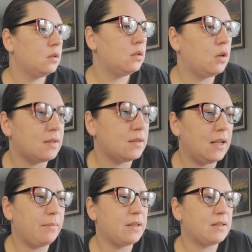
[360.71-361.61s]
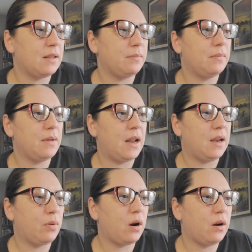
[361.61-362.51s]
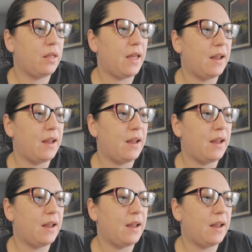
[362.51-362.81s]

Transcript: Oh, see, I missed the ending part of that.